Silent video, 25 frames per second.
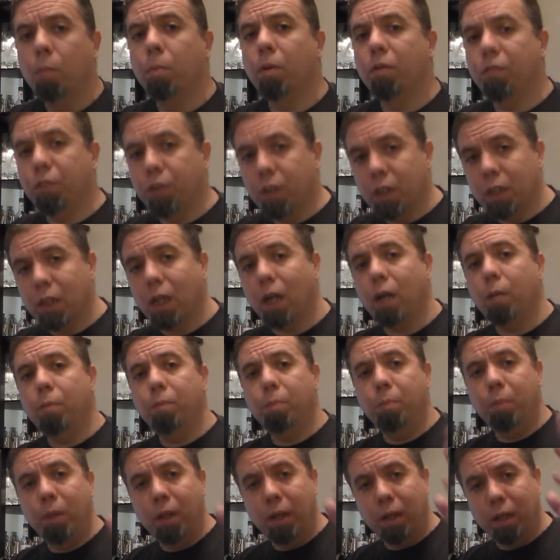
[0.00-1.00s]
But for the
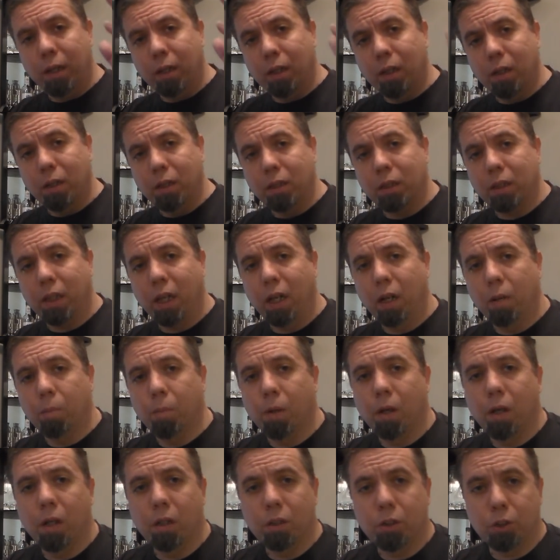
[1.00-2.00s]
time being, this
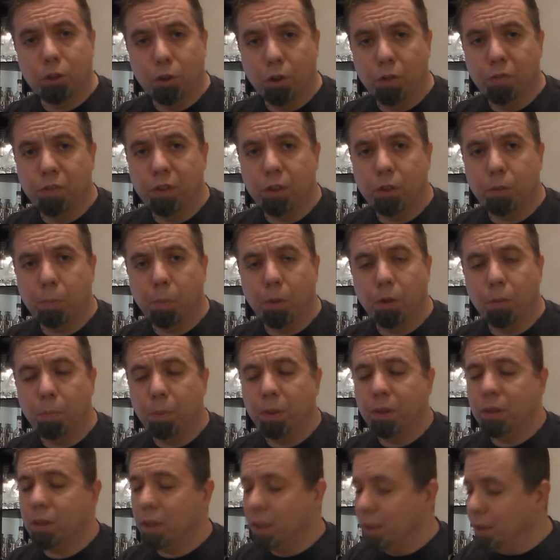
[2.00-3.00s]
camera serves its
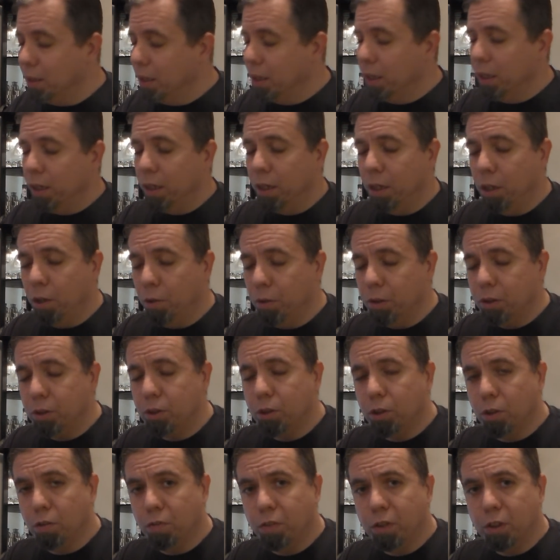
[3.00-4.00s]
purpose, and you know, it's
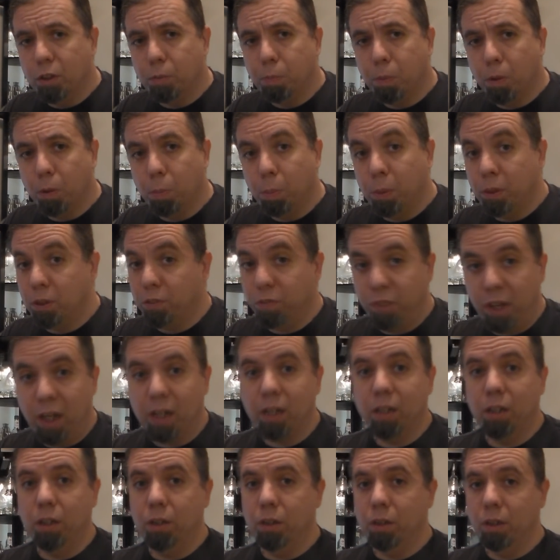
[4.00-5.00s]
served its purpose
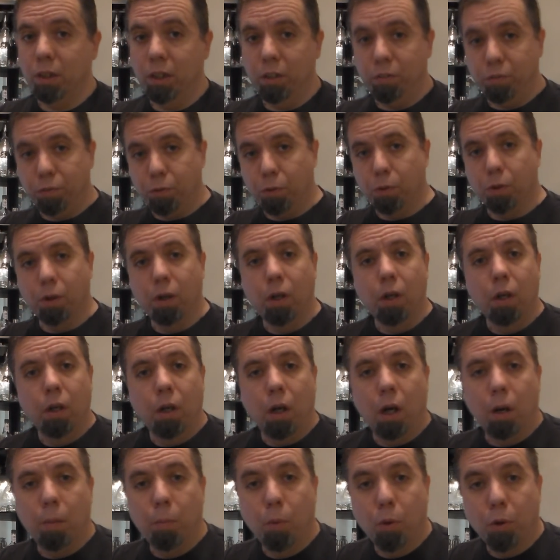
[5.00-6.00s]
valiantly for
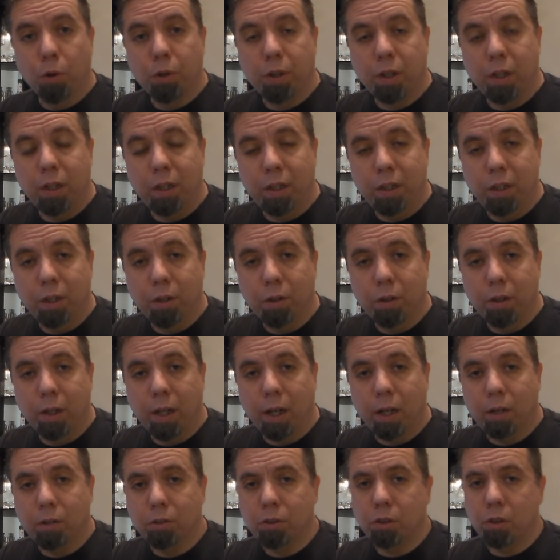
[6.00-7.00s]
more than a year
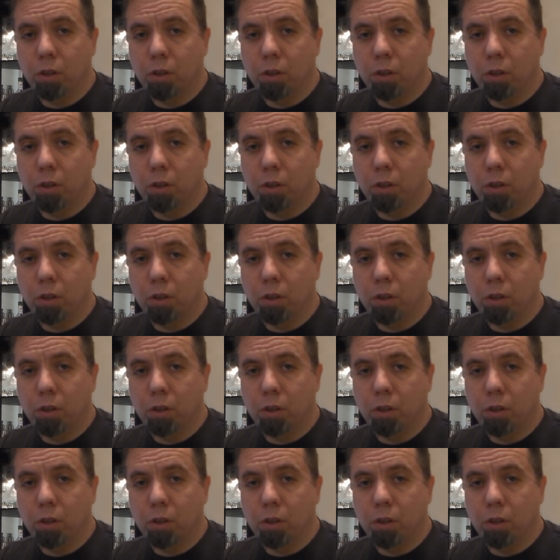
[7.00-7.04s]
now.